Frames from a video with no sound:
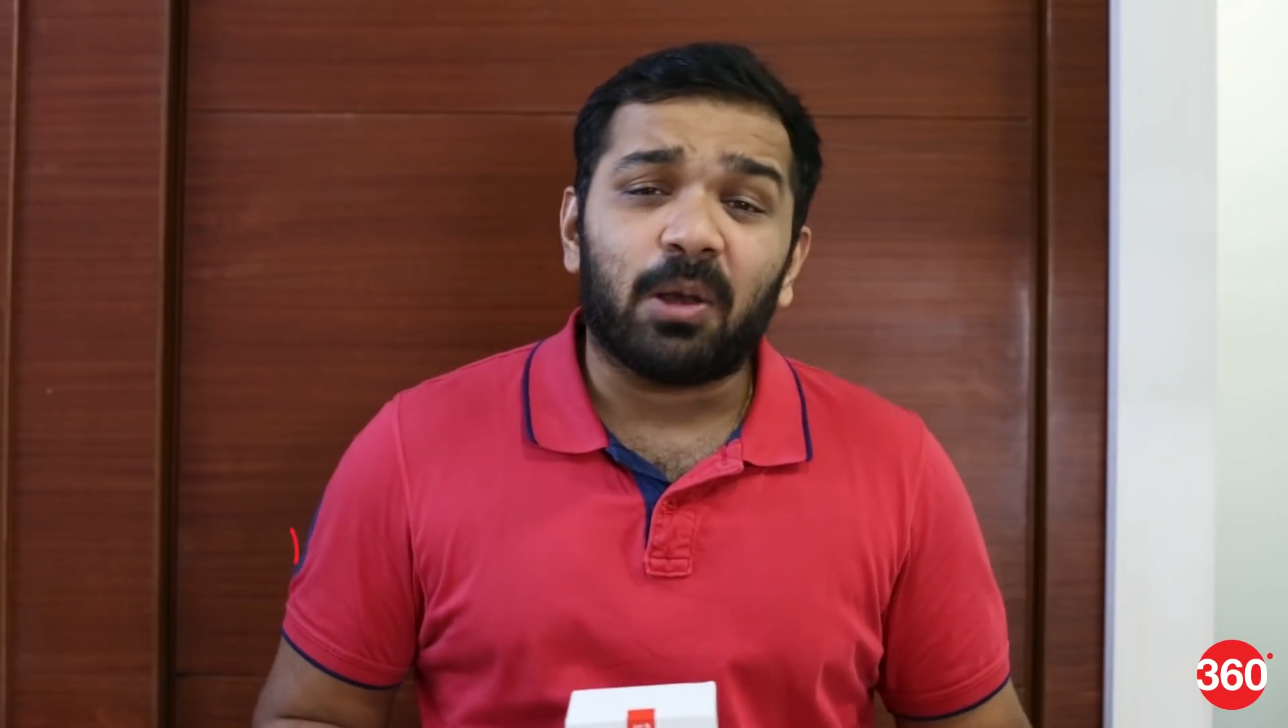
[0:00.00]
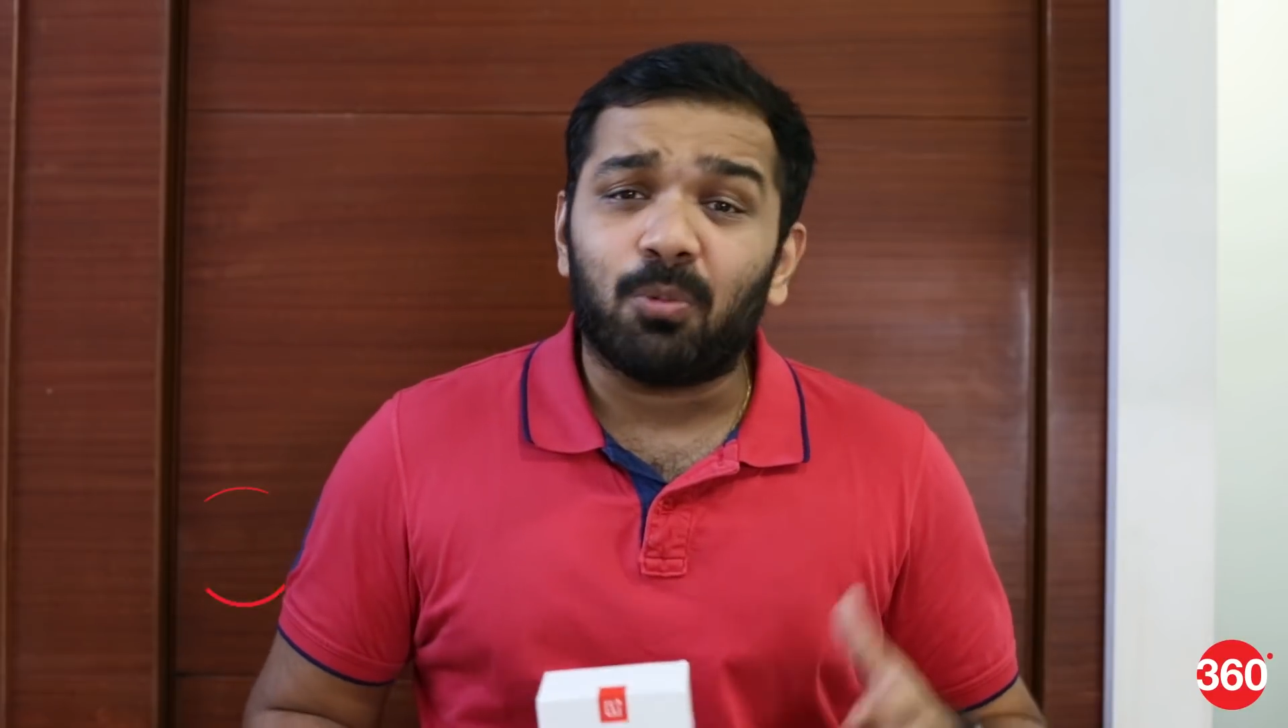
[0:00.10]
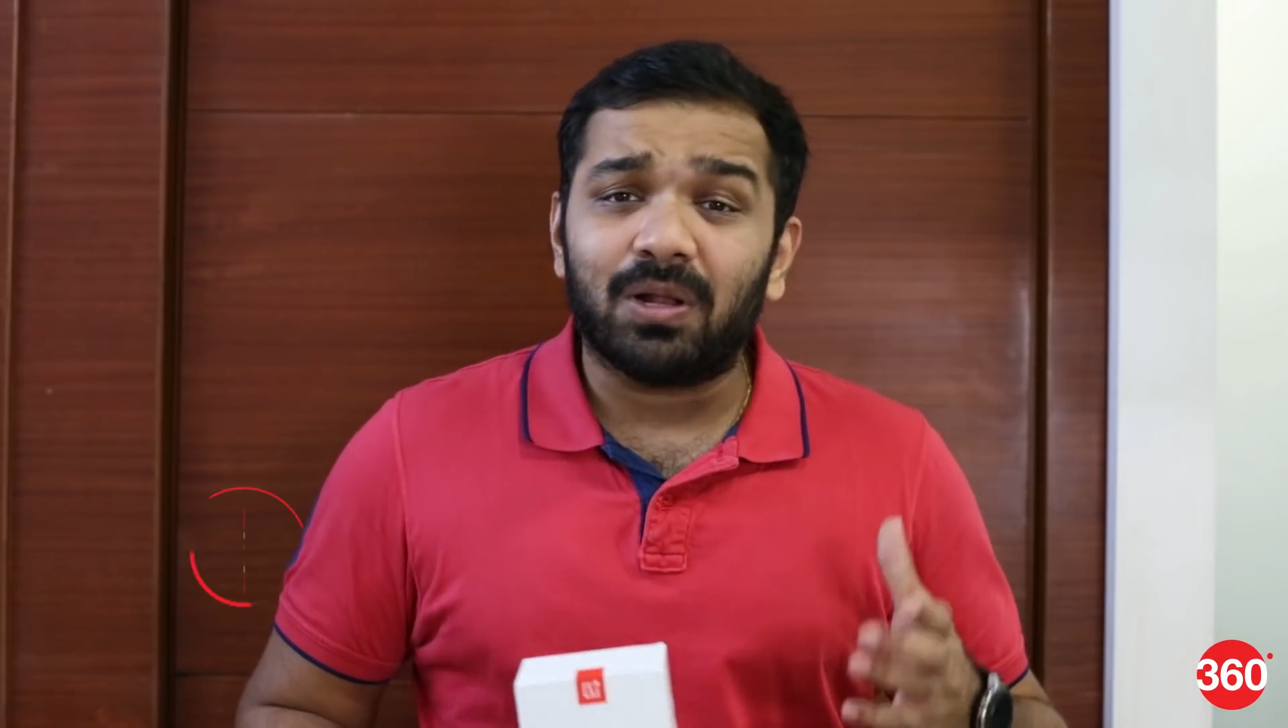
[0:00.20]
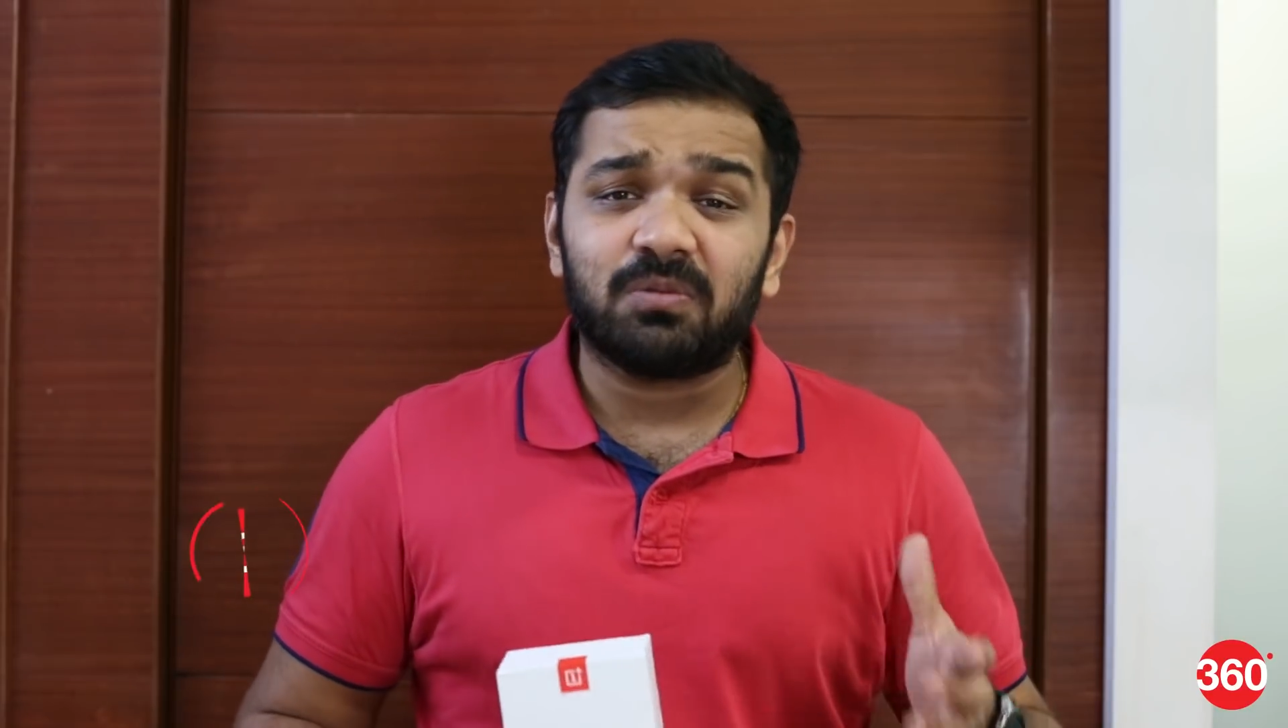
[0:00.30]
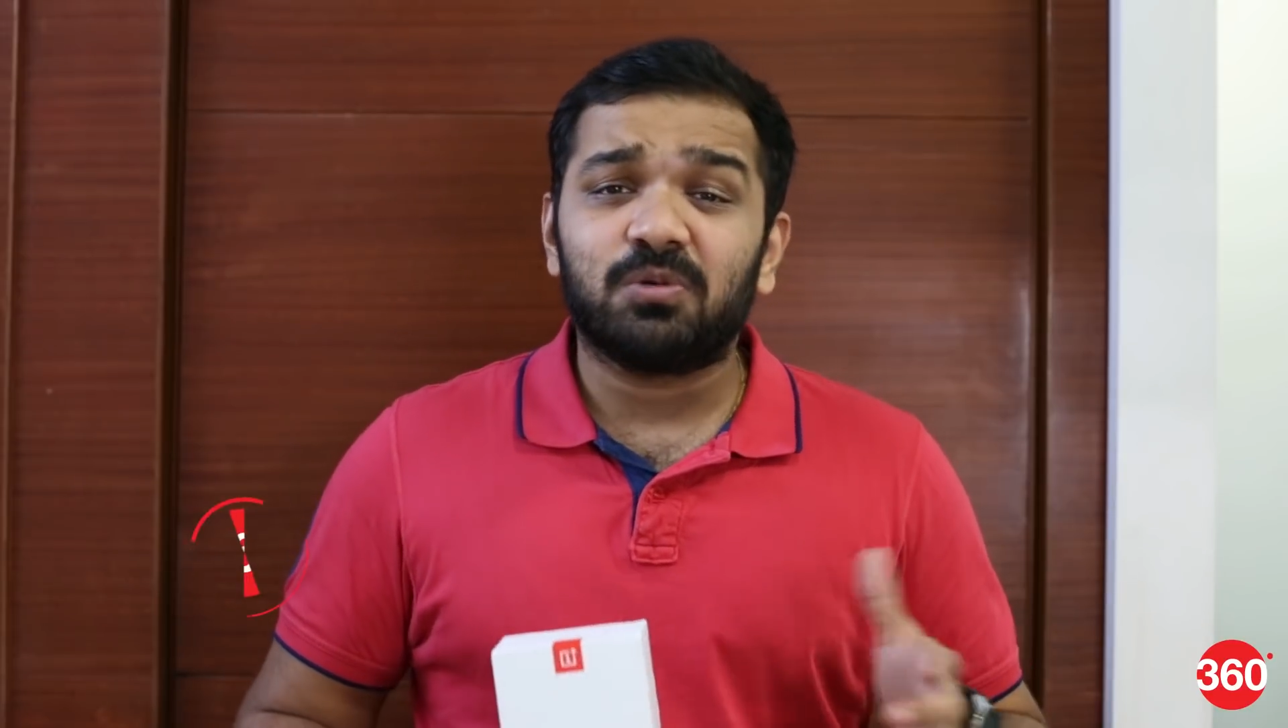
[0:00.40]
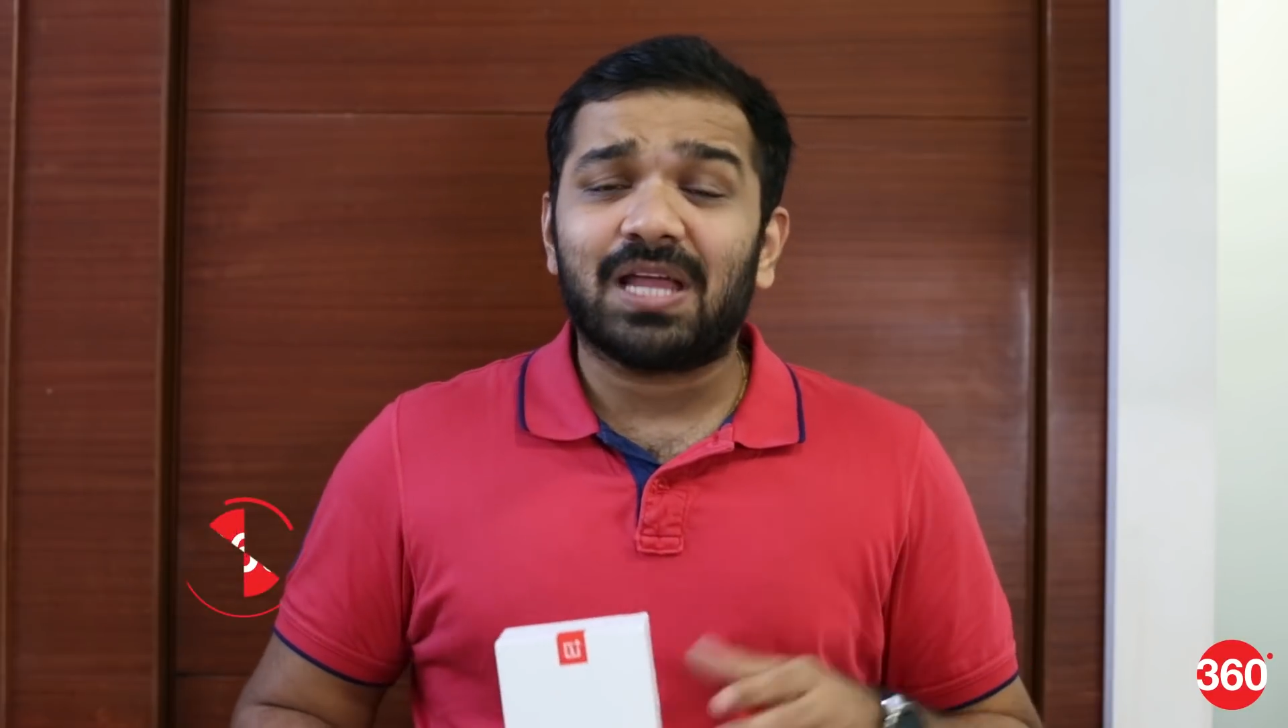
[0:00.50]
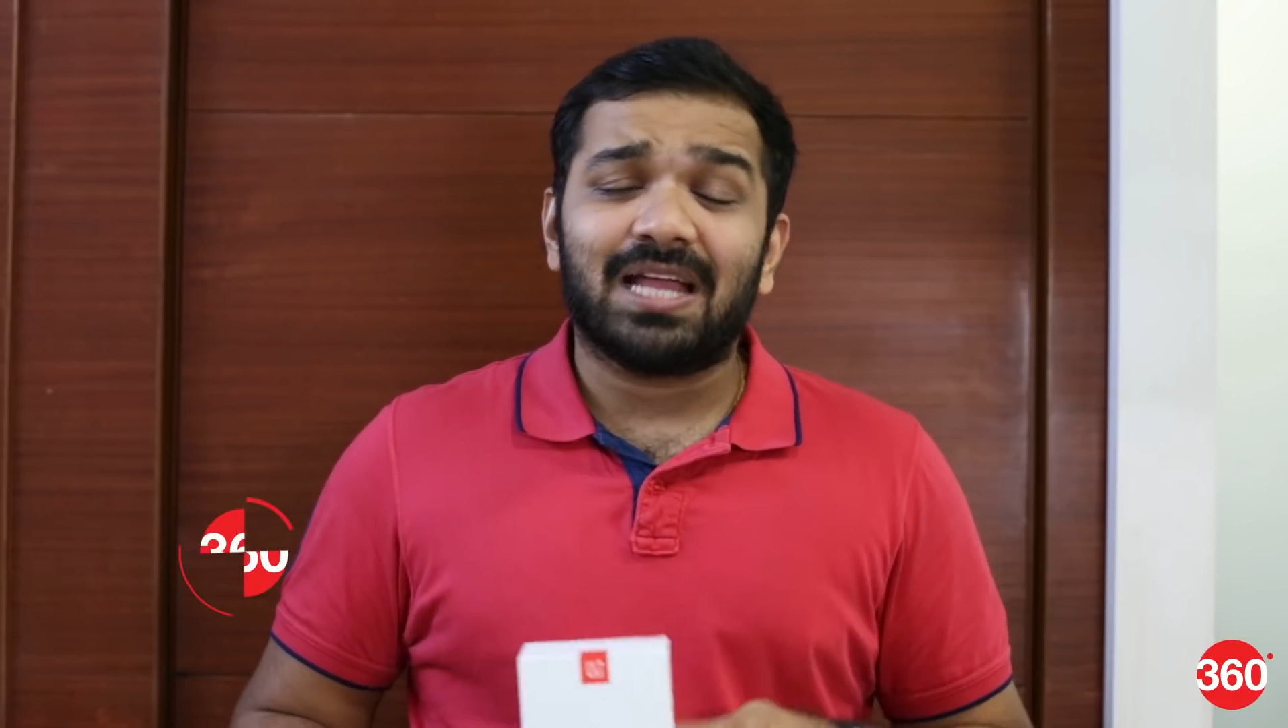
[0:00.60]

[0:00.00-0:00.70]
and welcome to